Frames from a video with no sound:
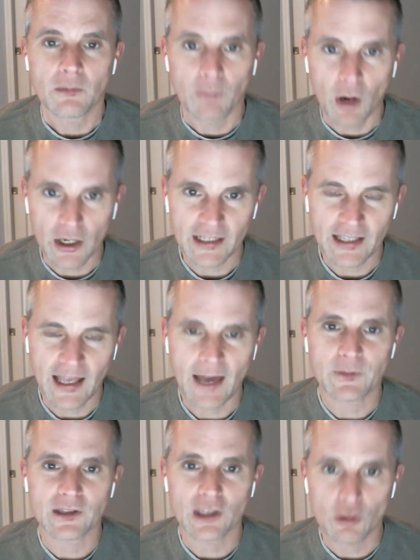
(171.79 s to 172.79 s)
market
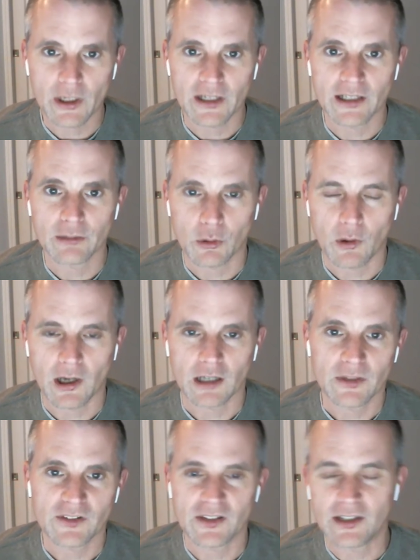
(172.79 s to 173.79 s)
cap and liquidity
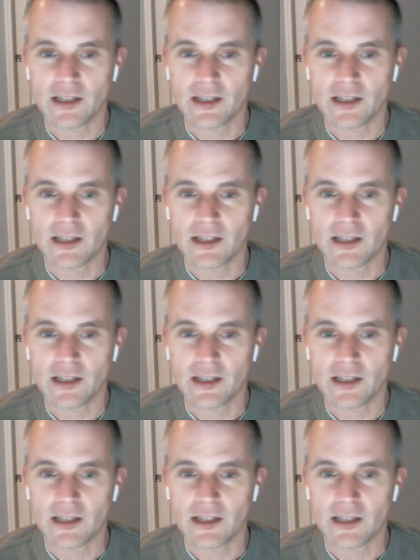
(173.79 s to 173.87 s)
requirements.